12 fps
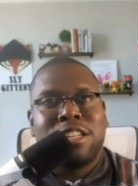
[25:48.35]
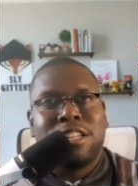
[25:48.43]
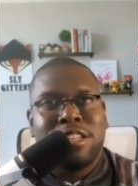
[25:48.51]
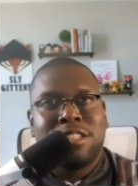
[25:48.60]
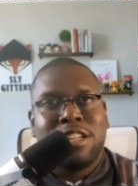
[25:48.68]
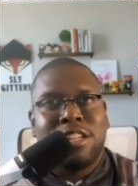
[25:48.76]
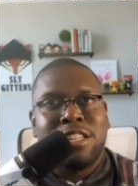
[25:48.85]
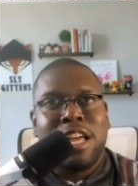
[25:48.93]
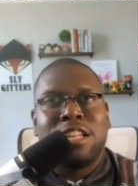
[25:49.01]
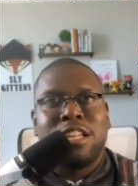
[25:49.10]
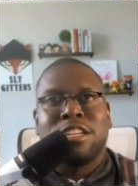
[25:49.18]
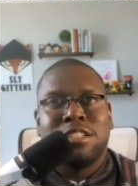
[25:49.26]
instead of
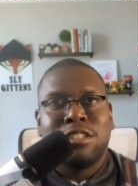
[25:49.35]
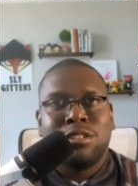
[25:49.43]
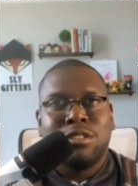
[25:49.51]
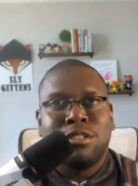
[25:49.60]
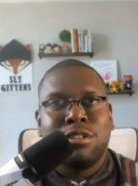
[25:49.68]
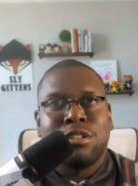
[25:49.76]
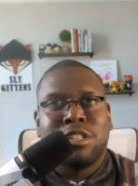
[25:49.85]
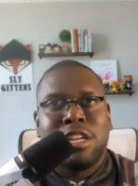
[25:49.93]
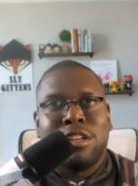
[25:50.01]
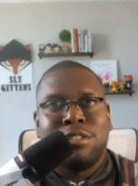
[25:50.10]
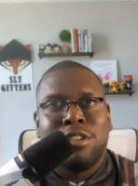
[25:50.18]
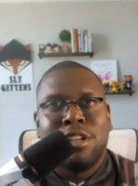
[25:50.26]
yelling or instead of
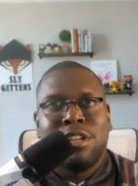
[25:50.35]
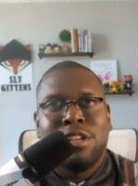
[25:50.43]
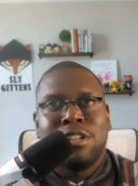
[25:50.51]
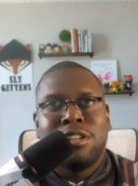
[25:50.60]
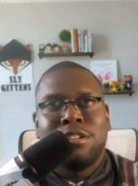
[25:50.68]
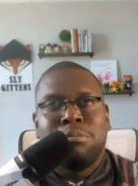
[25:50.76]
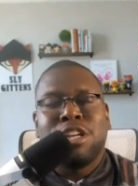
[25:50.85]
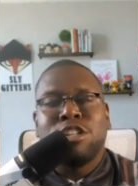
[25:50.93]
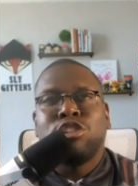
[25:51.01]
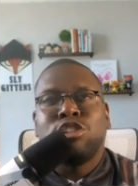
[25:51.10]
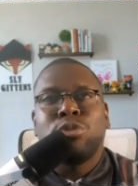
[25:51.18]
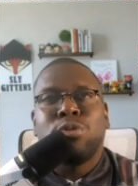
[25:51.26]
being
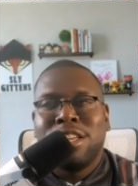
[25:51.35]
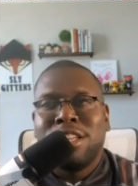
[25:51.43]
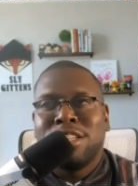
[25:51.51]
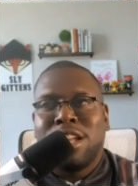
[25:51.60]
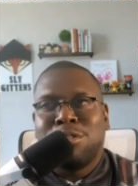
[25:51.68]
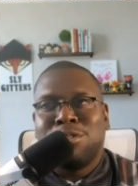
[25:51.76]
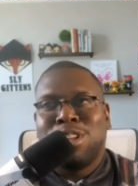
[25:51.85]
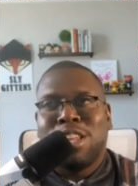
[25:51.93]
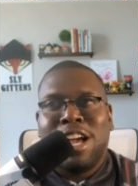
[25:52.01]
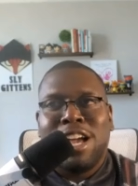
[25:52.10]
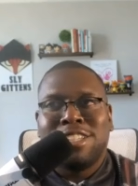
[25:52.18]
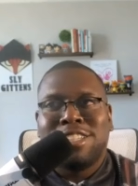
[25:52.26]
short. And I
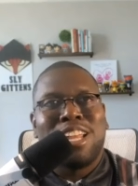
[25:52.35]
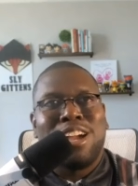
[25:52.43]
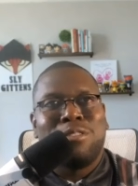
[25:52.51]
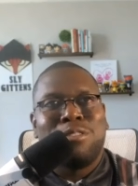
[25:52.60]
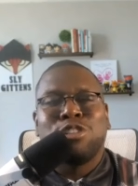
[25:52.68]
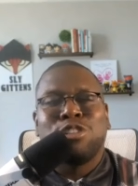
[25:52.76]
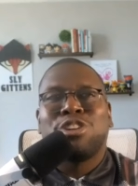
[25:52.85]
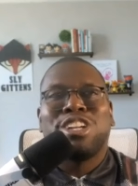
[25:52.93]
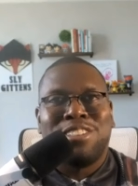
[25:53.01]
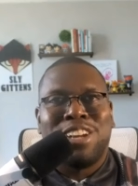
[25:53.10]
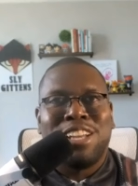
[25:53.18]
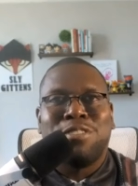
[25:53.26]
realized then what triggered
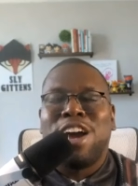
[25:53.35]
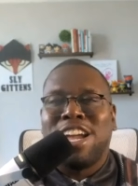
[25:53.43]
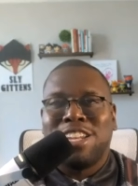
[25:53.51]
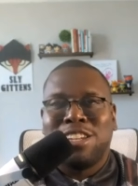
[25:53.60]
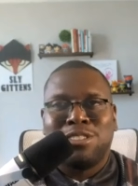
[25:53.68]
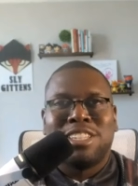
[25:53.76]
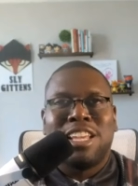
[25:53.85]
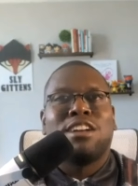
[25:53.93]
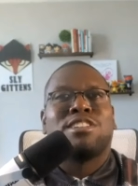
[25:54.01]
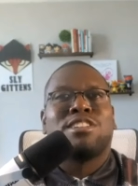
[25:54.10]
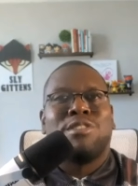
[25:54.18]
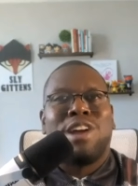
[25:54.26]
that? Find those down, so I
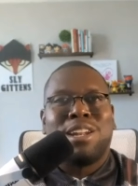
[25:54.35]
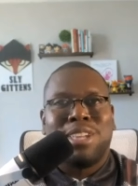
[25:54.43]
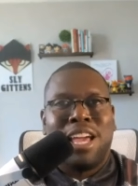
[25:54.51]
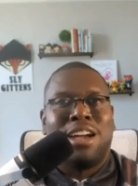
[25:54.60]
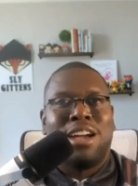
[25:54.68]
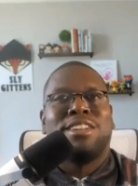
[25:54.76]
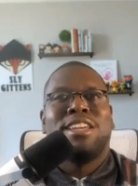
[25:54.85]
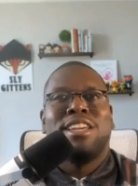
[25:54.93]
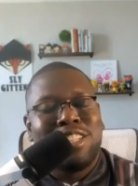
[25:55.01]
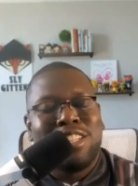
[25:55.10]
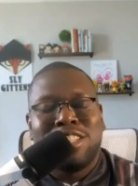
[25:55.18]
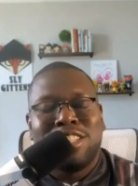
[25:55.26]
write them down.
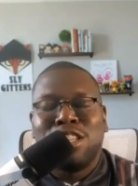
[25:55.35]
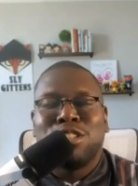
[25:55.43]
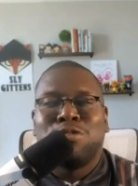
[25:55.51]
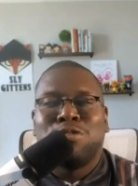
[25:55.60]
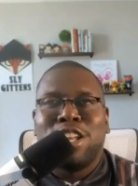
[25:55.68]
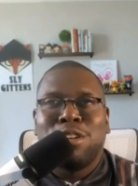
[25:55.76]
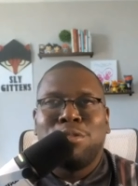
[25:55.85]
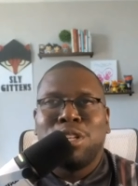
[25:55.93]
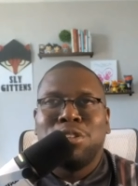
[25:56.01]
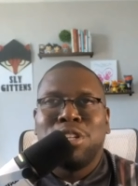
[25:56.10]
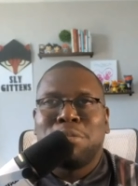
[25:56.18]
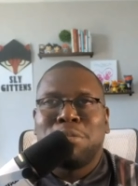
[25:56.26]
So it's funny when you
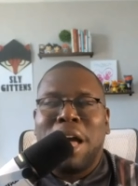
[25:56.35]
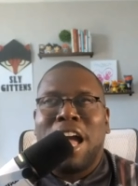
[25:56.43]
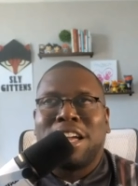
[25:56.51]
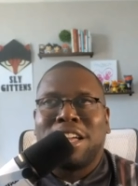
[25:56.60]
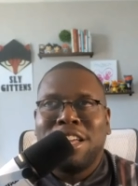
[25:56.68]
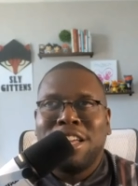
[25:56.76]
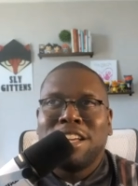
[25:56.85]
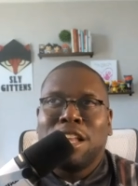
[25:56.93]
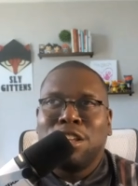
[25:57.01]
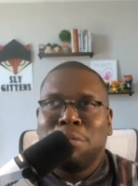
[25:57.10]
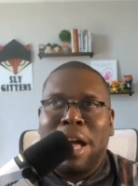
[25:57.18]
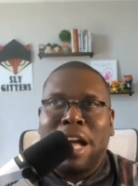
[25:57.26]
look back. I look
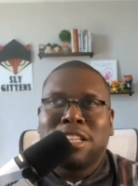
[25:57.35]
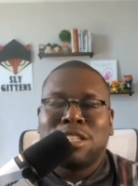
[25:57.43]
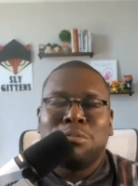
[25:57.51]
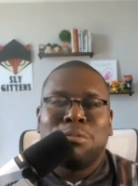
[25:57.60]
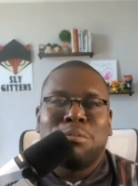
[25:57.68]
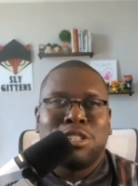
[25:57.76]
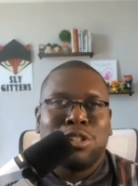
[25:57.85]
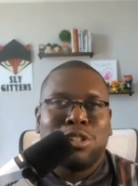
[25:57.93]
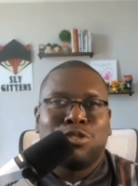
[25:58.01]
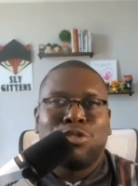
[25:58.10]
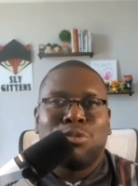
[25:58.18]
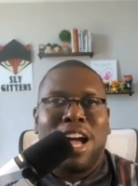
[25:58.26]
back to some of my journals from
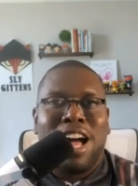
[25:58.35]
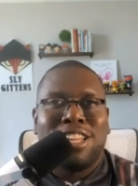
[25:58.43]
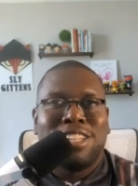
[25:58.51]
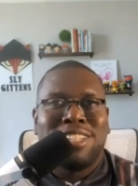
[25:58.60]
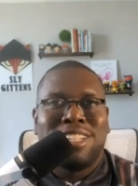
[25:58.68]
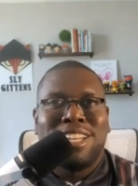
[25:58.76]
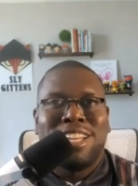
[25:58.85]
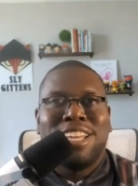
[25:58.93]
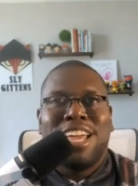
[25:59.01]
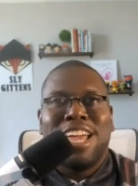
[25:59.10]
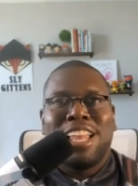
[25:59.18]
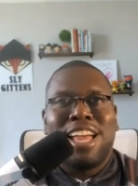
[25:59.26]
college and
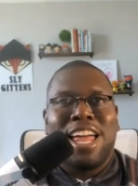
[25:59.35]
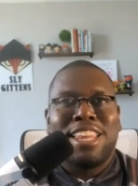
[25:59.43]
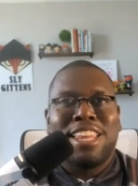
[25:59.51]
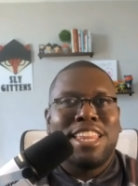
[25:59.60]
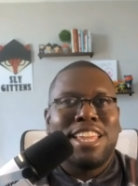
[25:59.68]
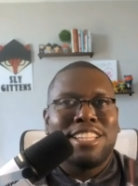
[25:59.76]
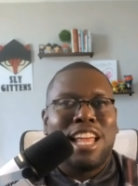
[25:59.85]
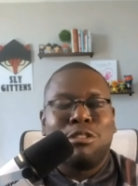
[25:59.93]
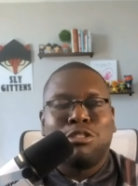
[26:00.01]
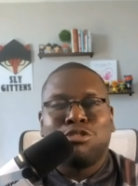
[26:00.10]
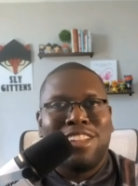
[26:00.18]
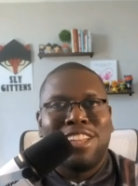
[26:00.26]
a lot of the things I was
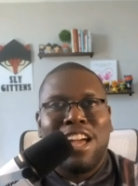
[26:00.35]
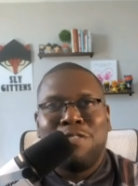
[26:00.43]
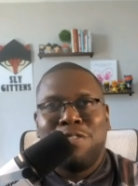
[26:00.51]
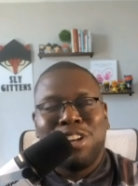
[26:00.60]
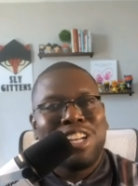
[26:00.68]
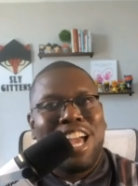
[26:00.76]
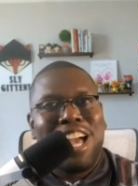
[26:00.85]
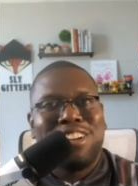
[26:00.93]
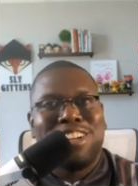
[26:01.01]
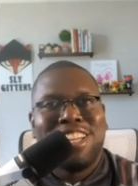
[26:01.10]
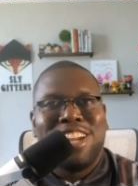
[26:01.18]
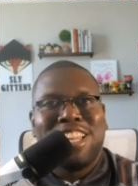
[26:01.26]
trying to figure out.
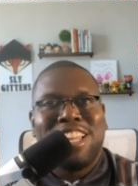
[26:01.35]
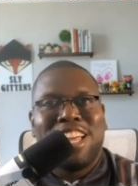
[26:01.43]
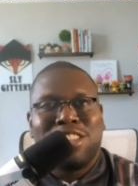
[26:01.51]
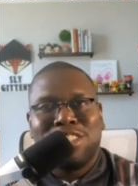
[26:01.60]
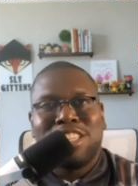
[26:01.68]
Like you said,